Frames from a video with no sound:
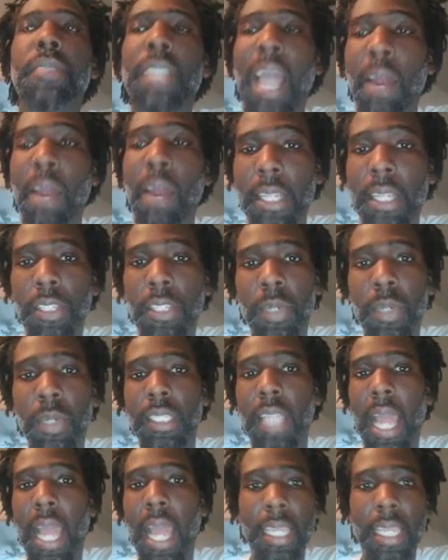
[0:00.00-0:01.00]

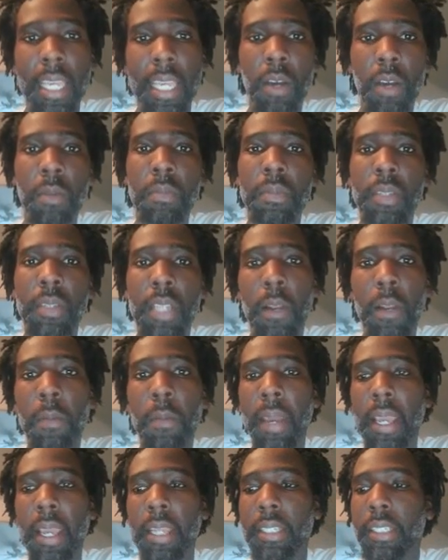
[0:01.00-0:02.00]
directories like Yelp, Yellow
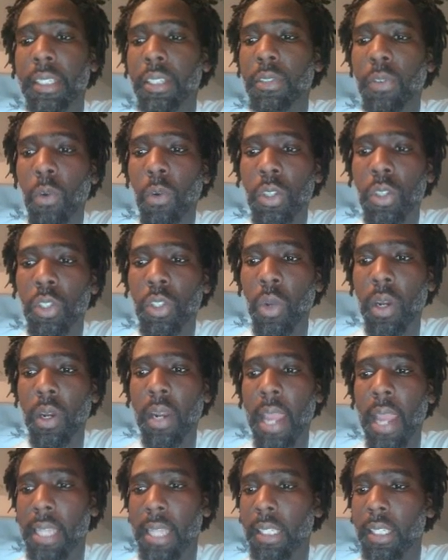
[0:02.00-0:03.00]
Pages,
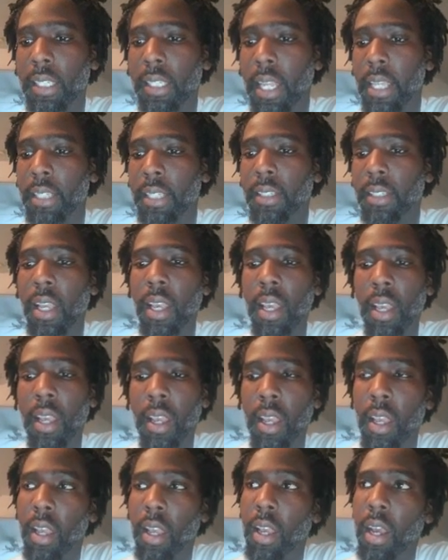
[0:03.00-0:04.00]
Foursquare, Angie's List,
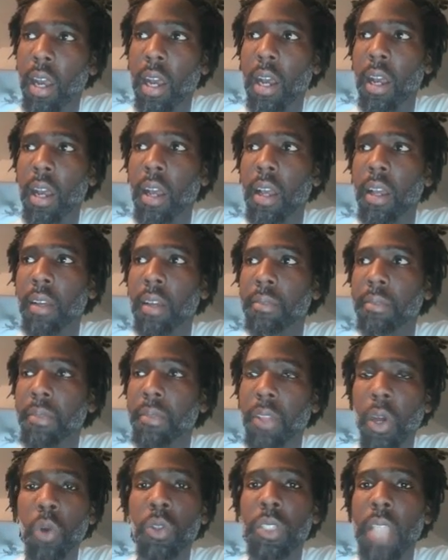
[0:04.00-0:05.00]

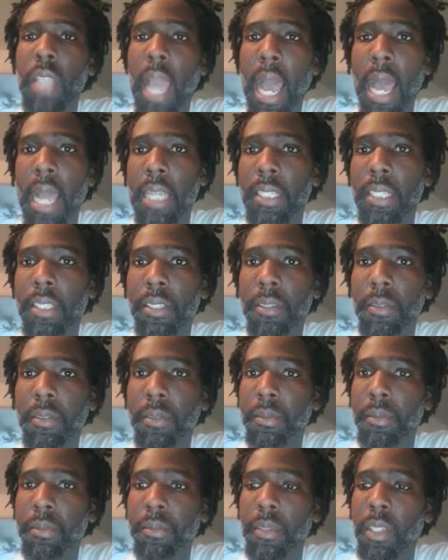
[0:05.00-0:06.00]
those guys,
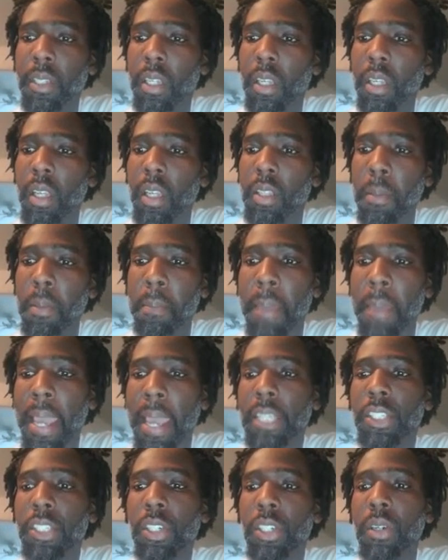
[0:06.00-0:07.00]
the
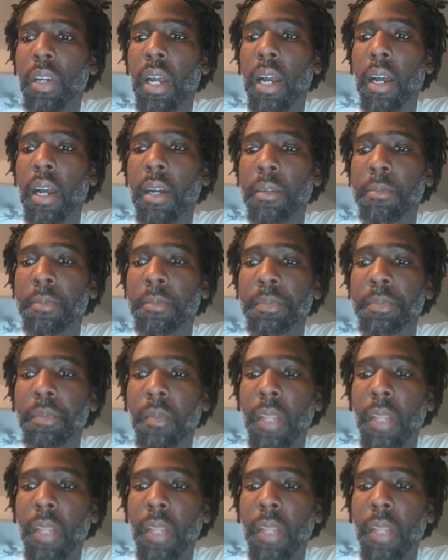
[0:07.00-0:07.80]
major